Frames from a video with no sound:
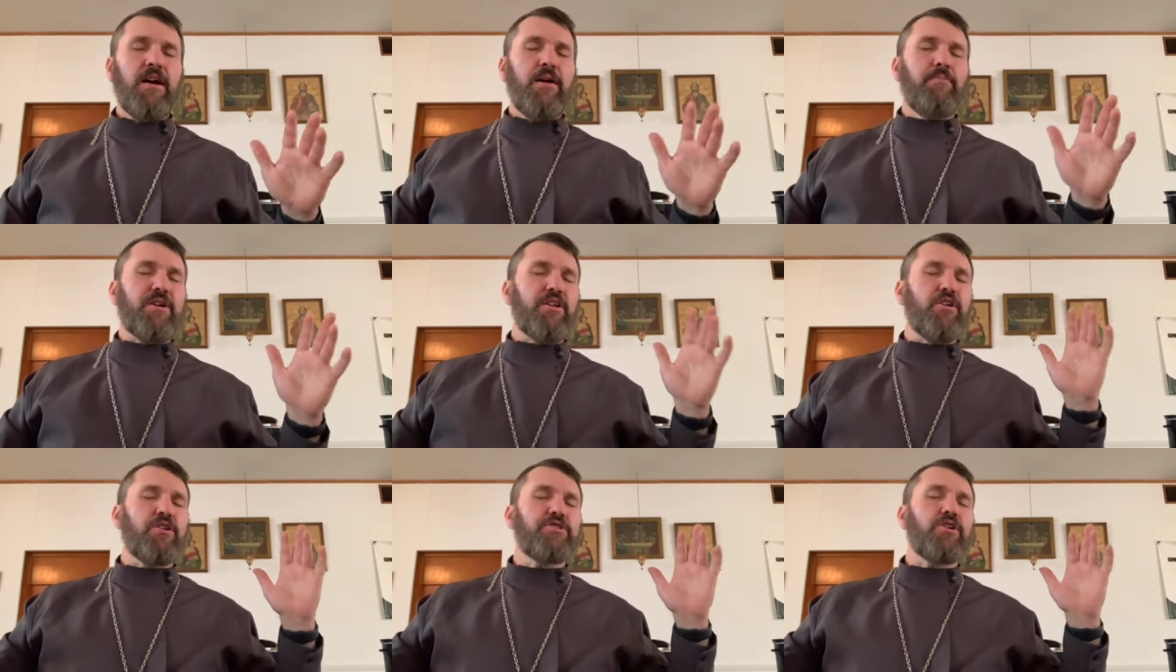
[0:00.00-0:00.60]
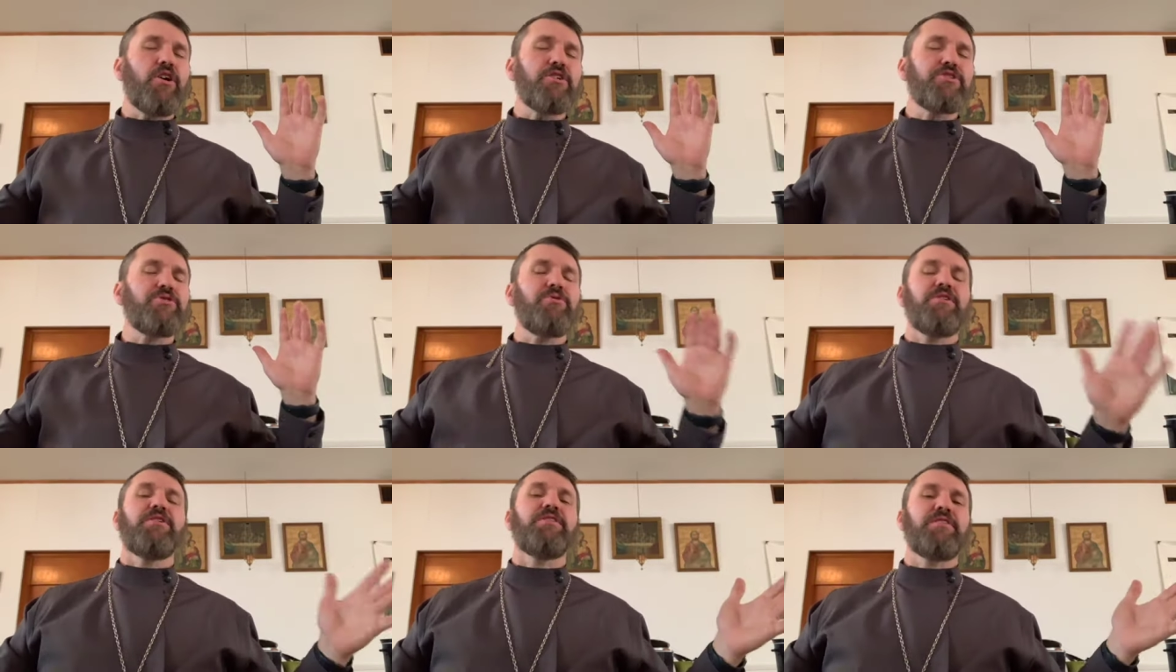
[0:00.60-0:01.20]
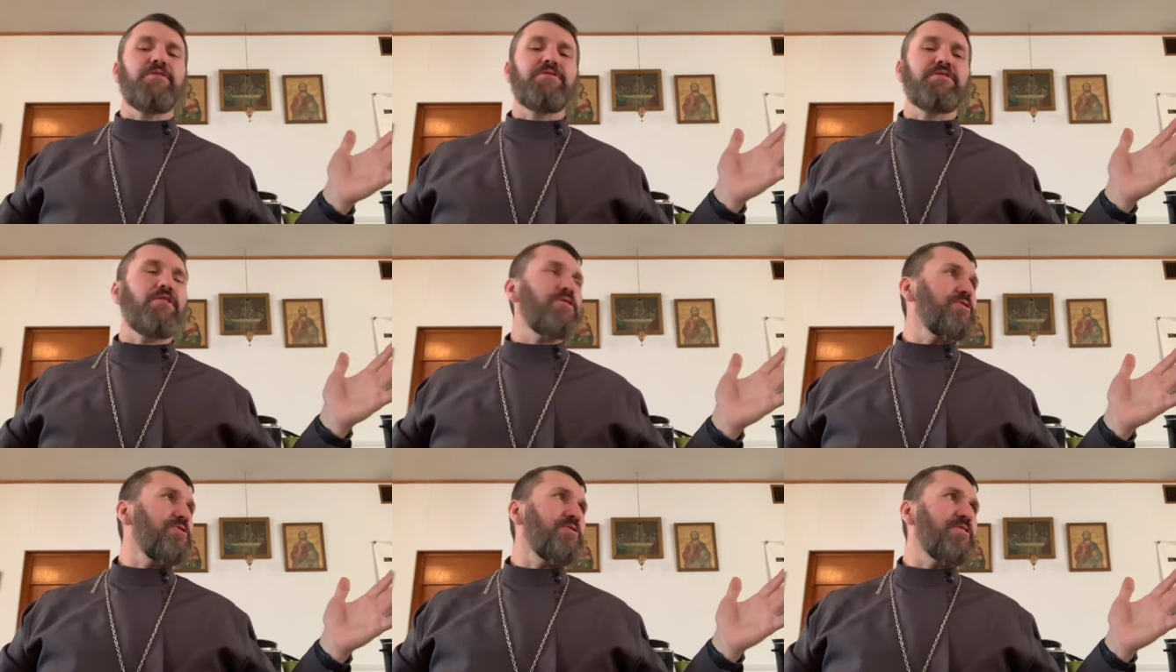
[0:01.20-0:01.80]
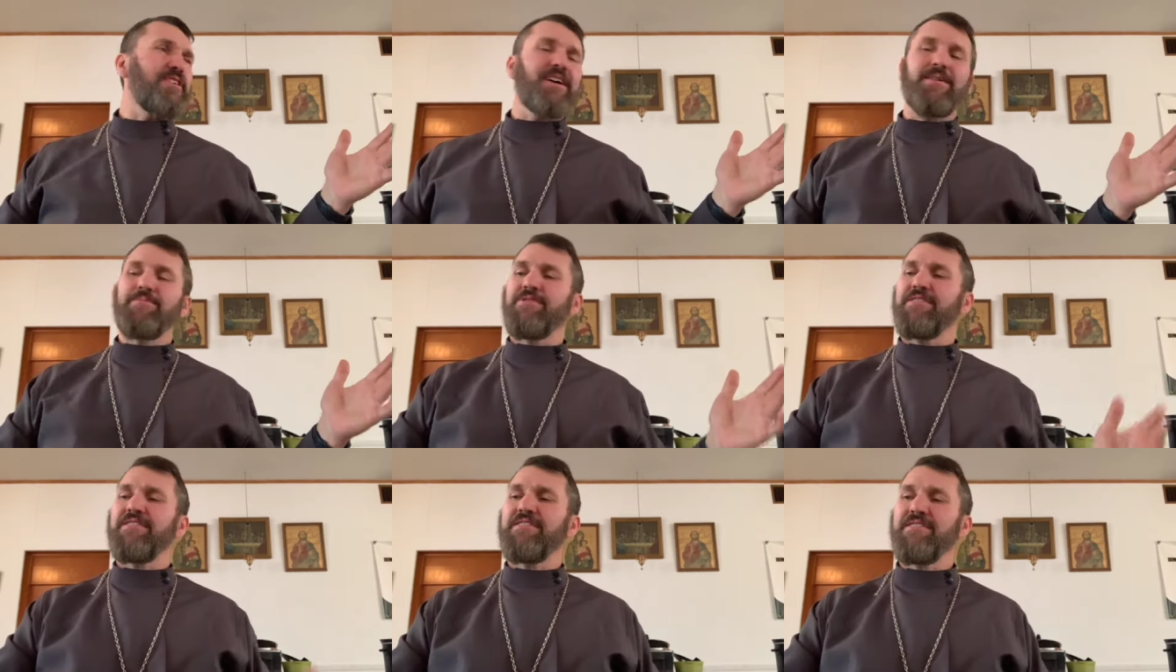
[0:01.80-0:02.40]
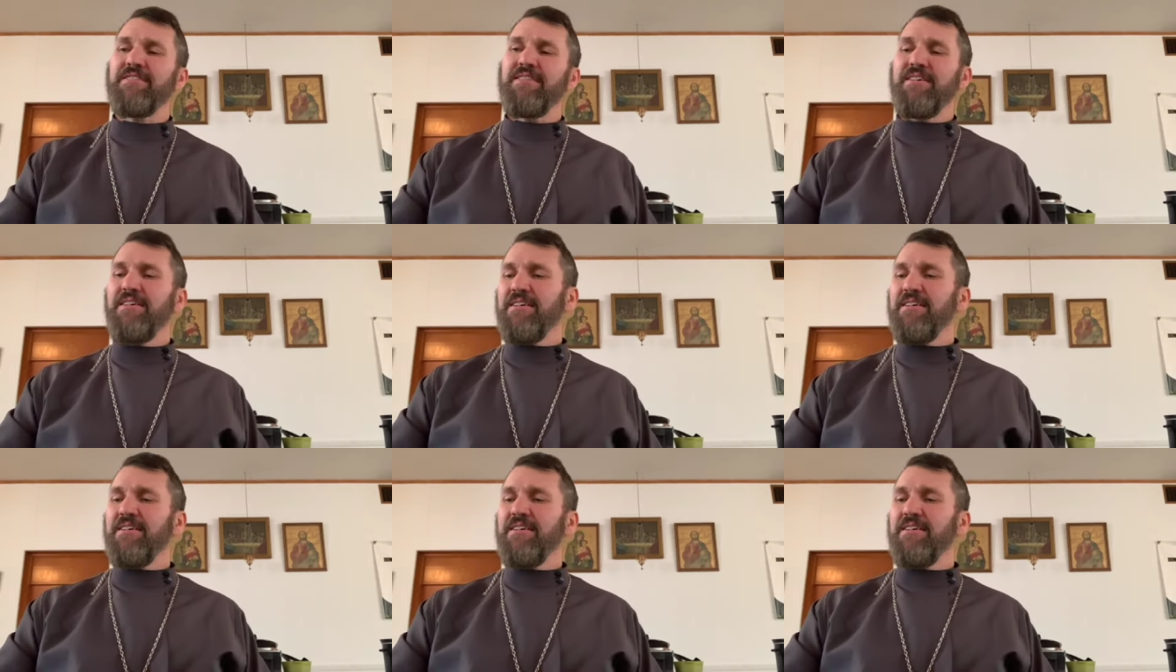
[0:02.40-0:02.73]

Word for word: But there was, also a, there was also a time where